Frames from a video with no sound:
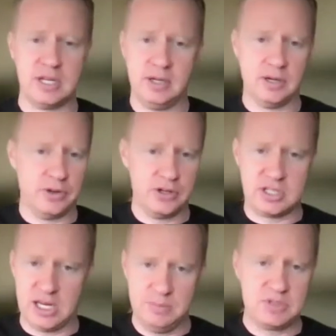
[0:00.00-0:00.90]
you know, there's
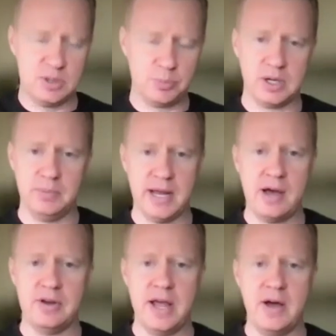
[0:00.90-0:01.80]
teams that bring me
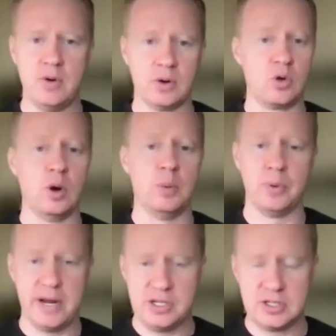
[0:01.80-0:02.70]
out now or
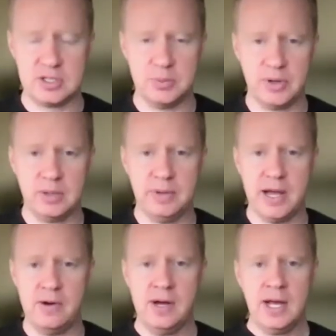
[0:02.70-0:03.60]
corporations that bring me out.